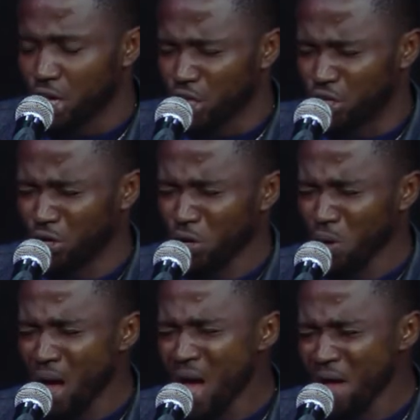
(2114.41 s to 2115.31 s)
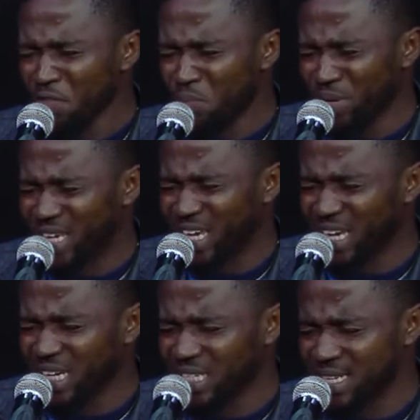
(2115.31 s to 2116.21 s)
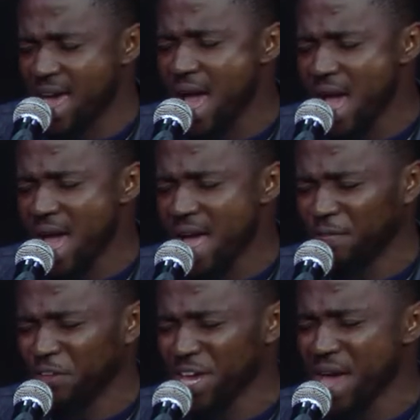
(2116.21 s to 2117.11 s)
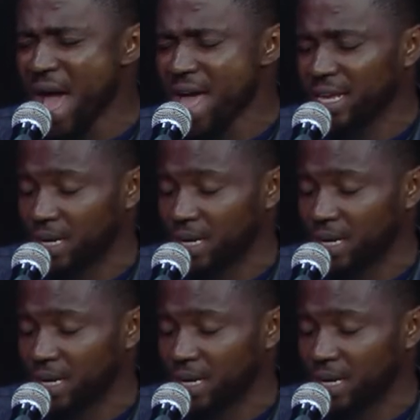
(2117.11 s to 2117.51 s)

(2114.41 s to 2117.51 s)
You are the beginning and the end.